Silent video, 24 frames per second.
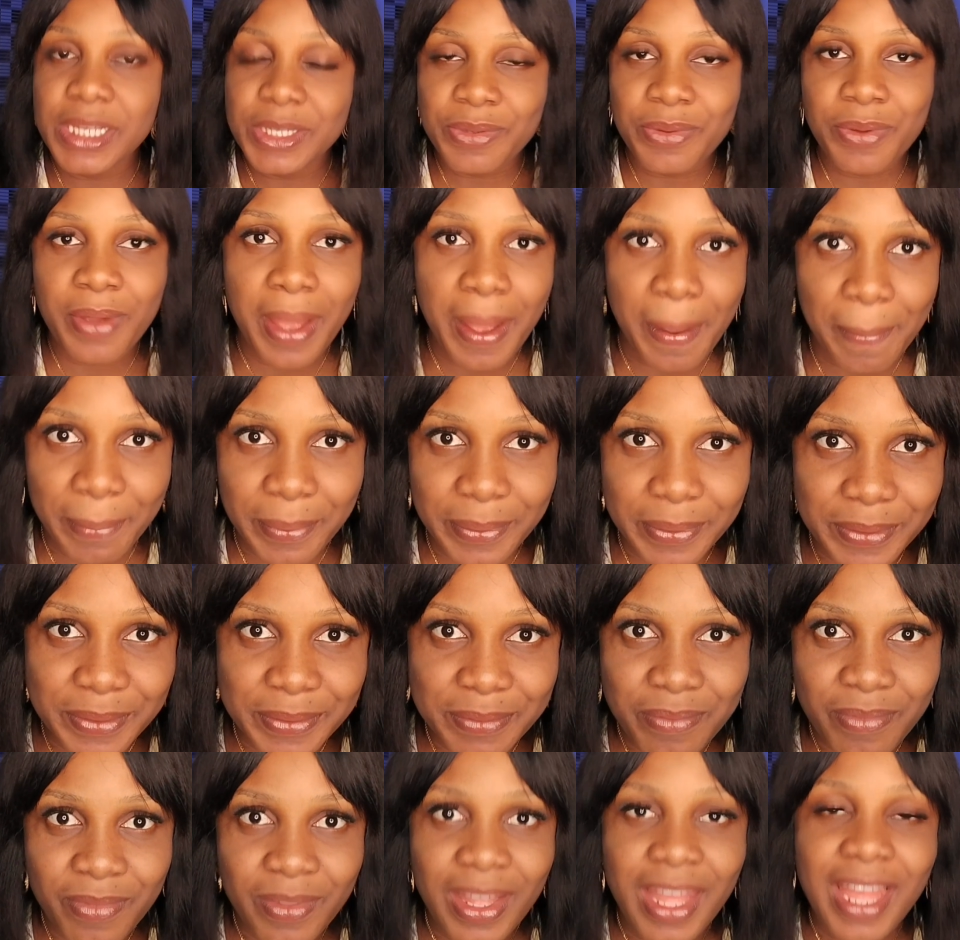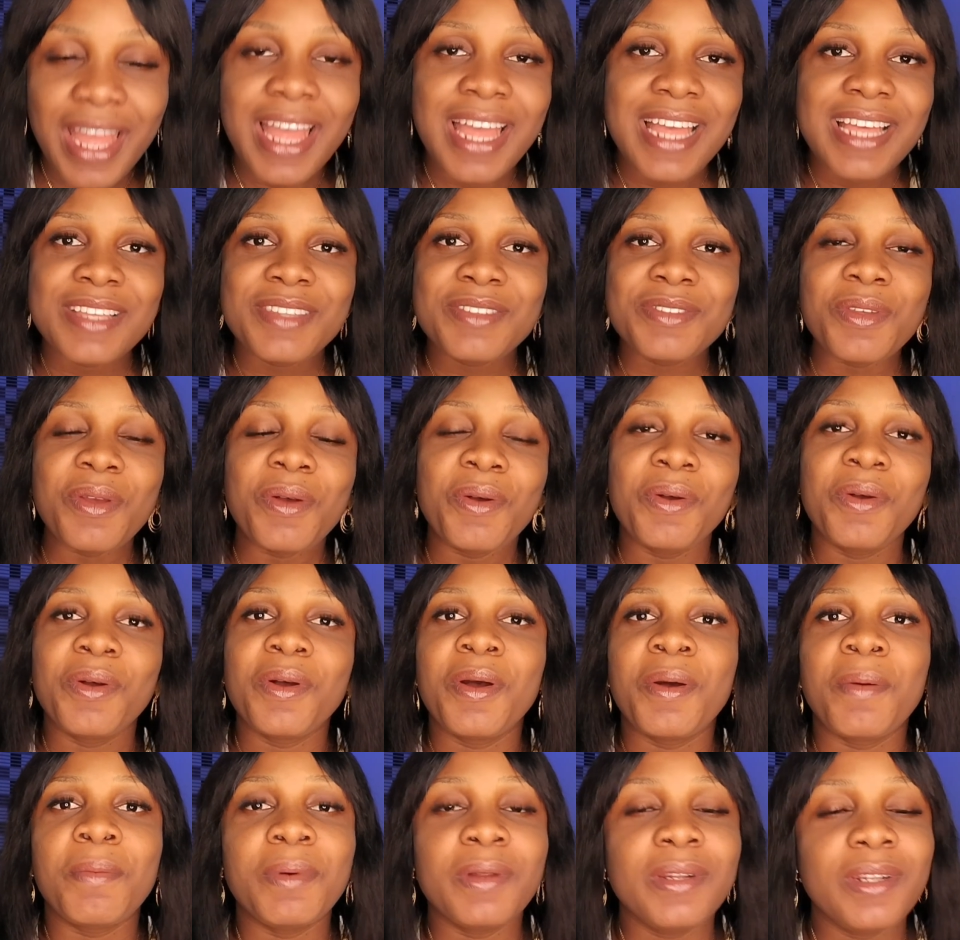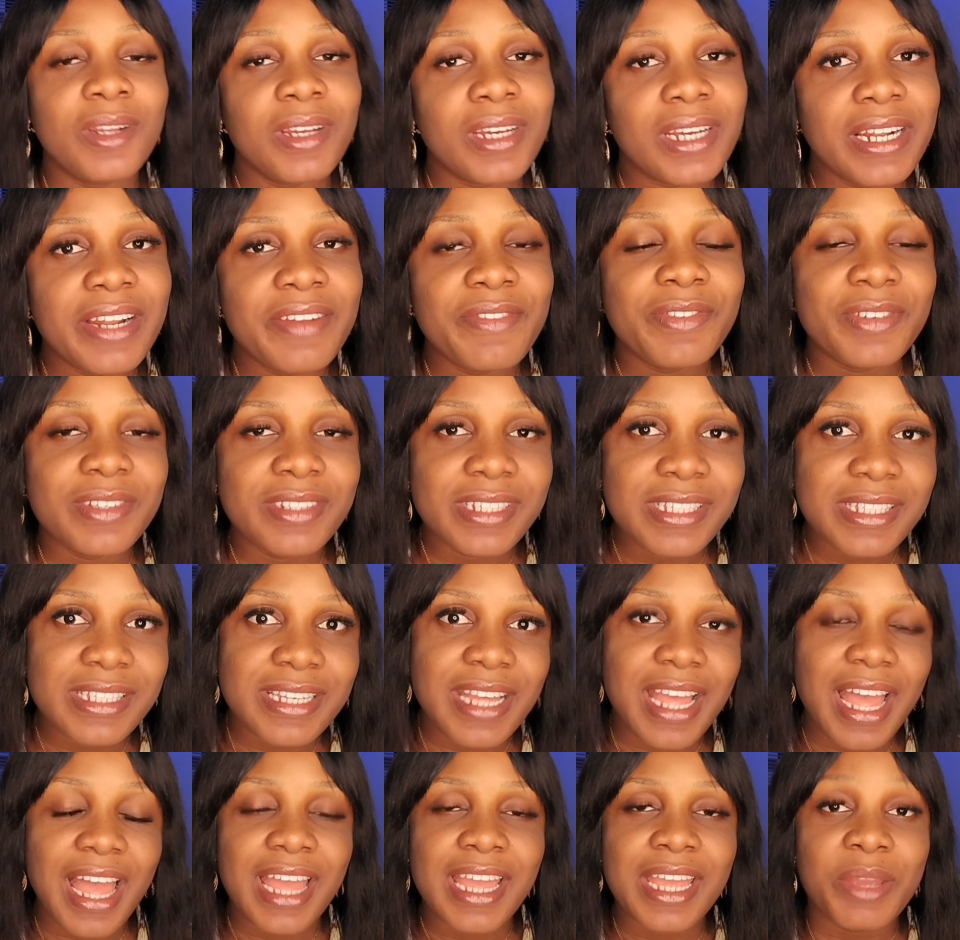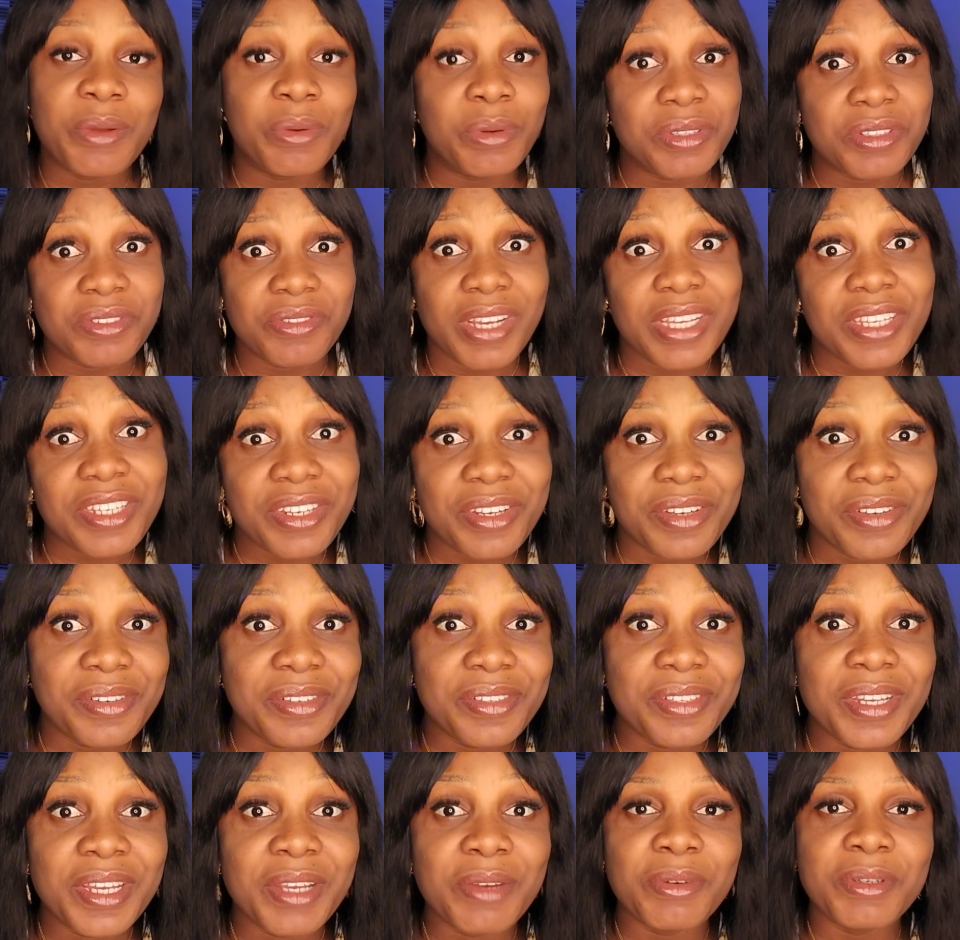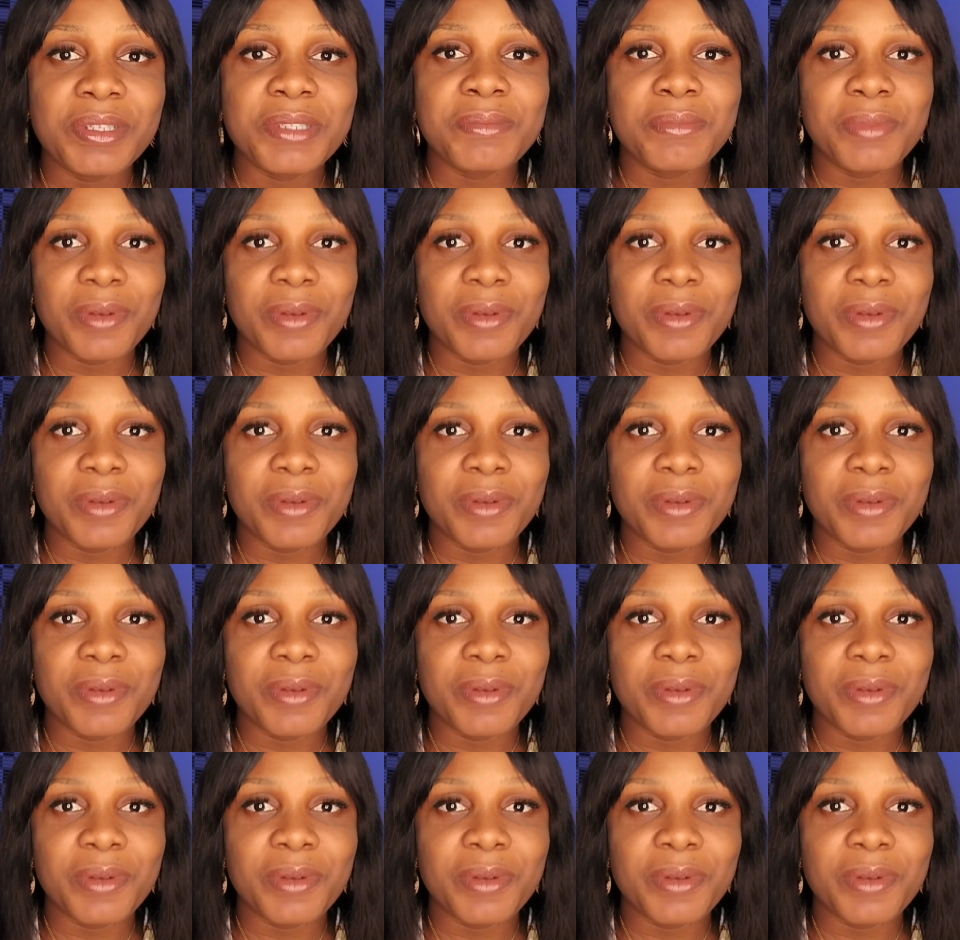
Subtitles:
it will happen. So, but luckily for this guy, he was rescued, he was